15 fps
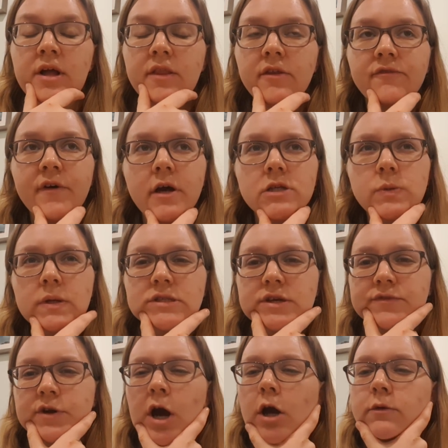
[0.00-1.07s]
The first ones
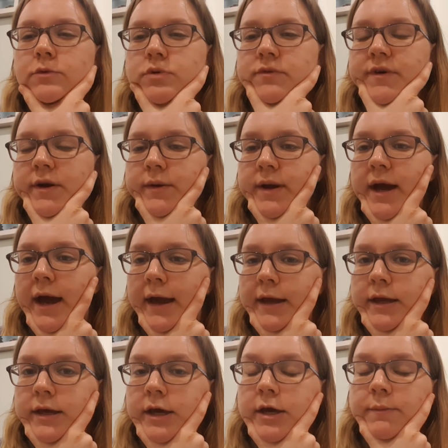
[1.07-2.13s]
I've coped with
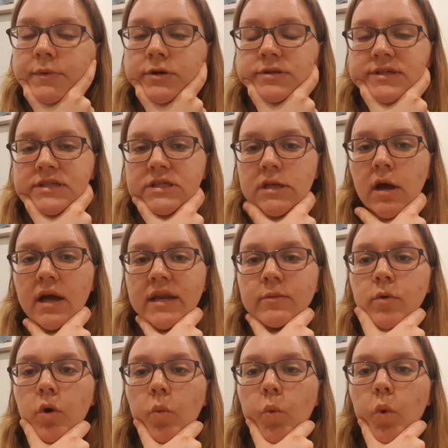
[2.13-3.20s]
okay because there's slightly
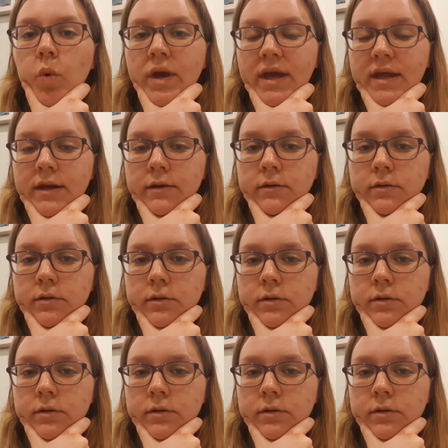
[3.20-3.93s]
more walking.